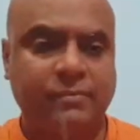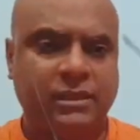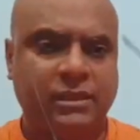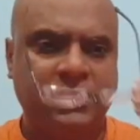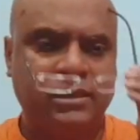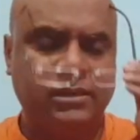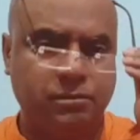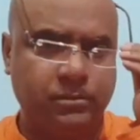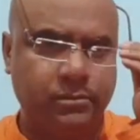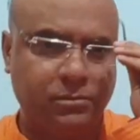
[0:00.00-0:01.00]
he,
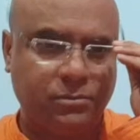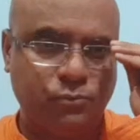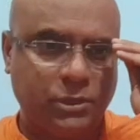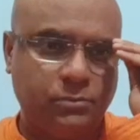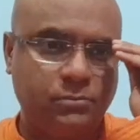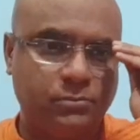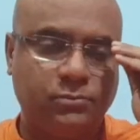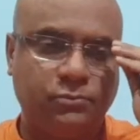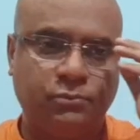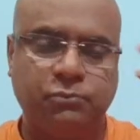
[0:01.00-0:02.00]
when
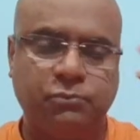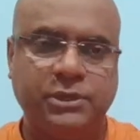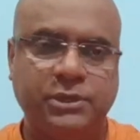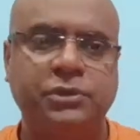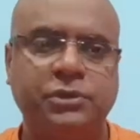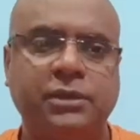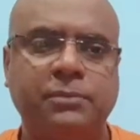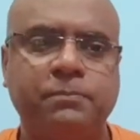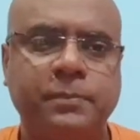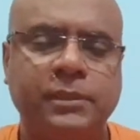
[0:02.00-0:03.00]
we went to him
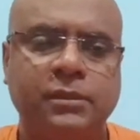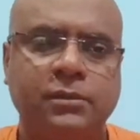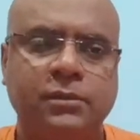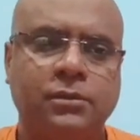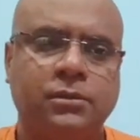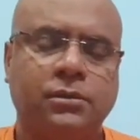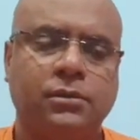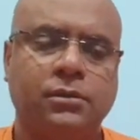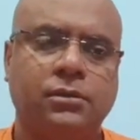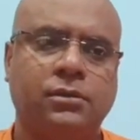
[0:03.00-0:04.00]

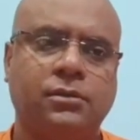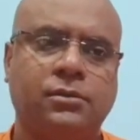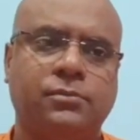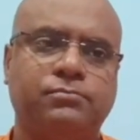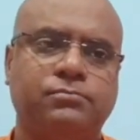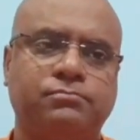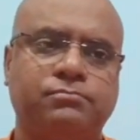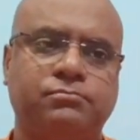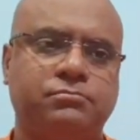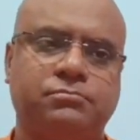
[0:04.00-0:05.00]
um,
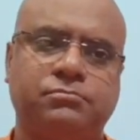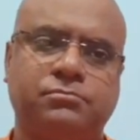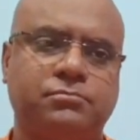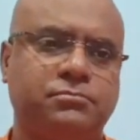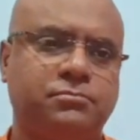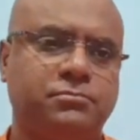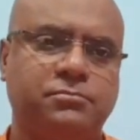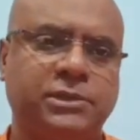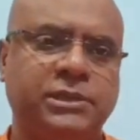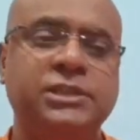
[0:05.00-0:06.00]

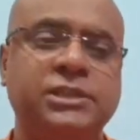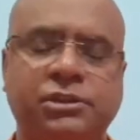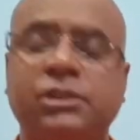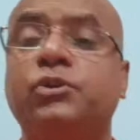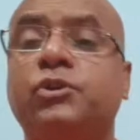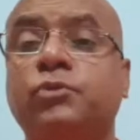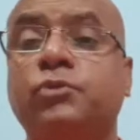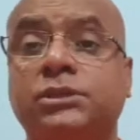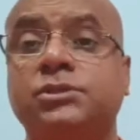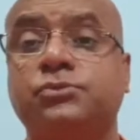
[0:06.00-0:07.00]
in his relative
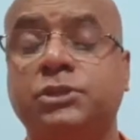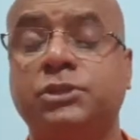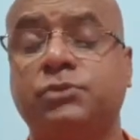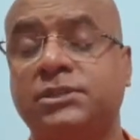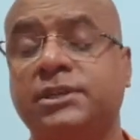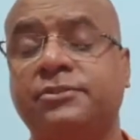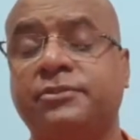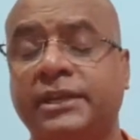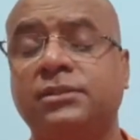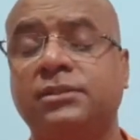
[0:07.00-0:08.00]
quarters, which was the
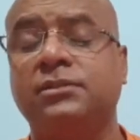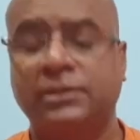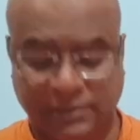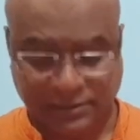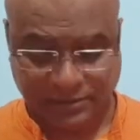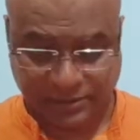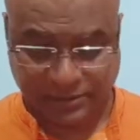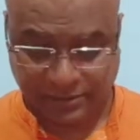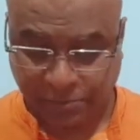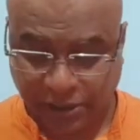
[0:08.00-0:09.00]
cradle, the
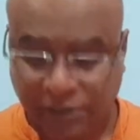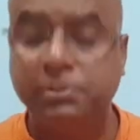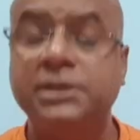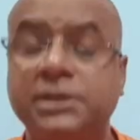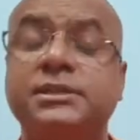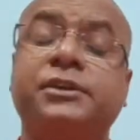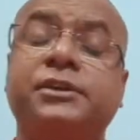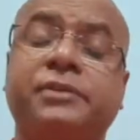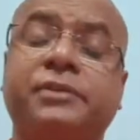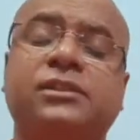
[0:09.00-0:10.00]
birthplace and the
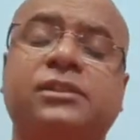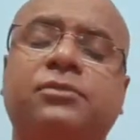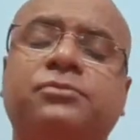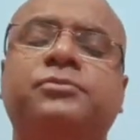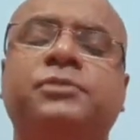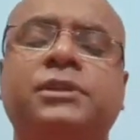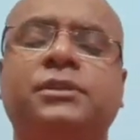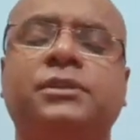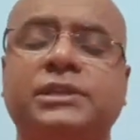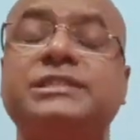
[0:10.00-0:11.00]
cradle of
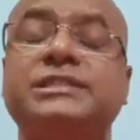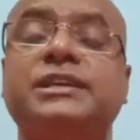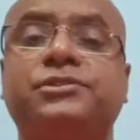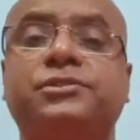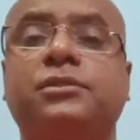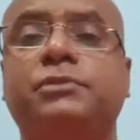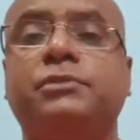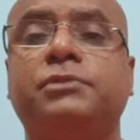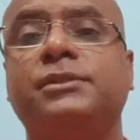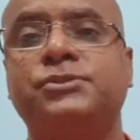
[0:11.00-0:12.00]
the International
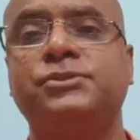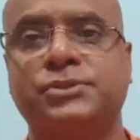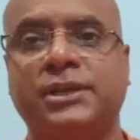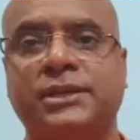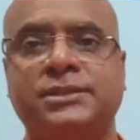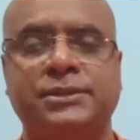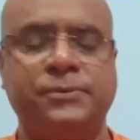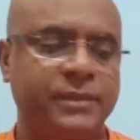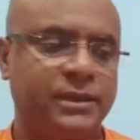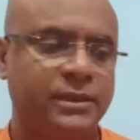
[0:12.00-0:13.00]
Vedanta Society.
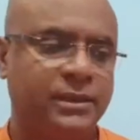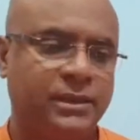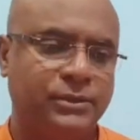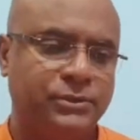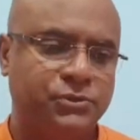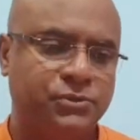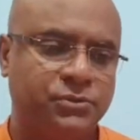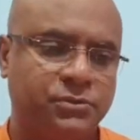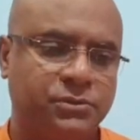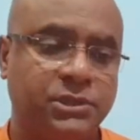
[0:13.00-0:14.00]

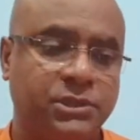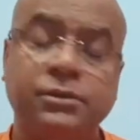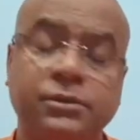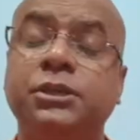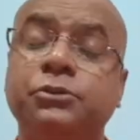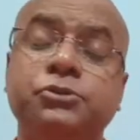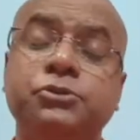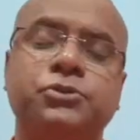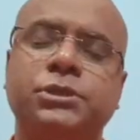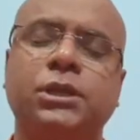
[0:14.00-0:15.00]
So there he used to
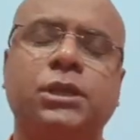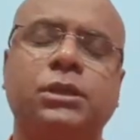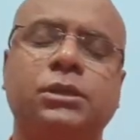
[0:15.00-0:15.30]
say,